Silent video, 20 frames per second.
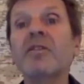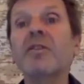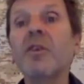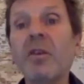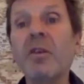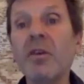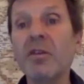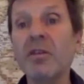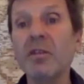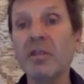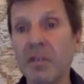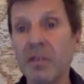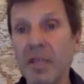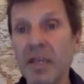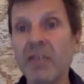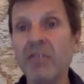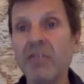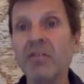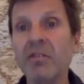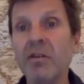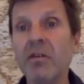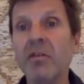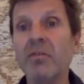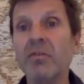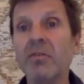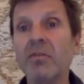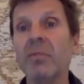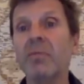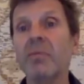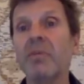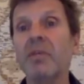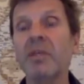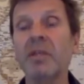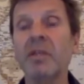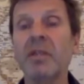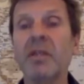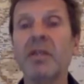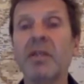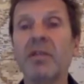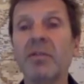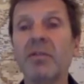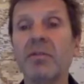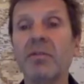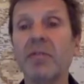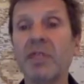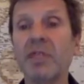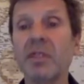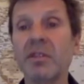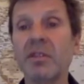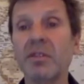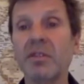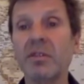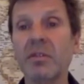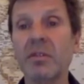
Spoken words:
not what we intend to teach.